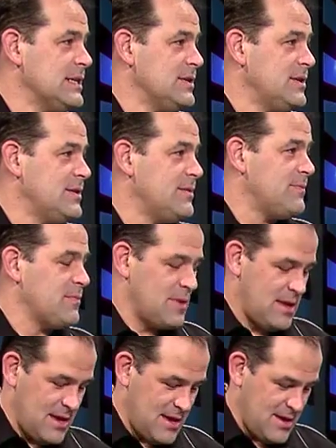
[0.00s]
See, the rest of your
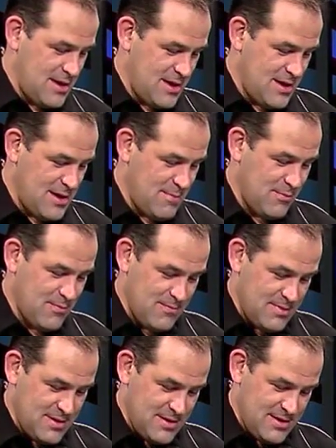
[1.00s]
phone, that was fine, and it's
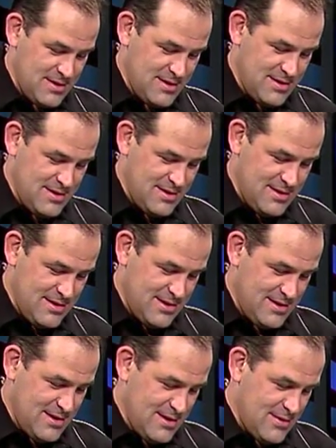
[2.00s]
lovely.
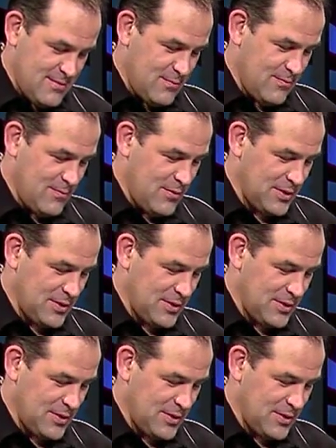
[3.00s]
Gadget phone case.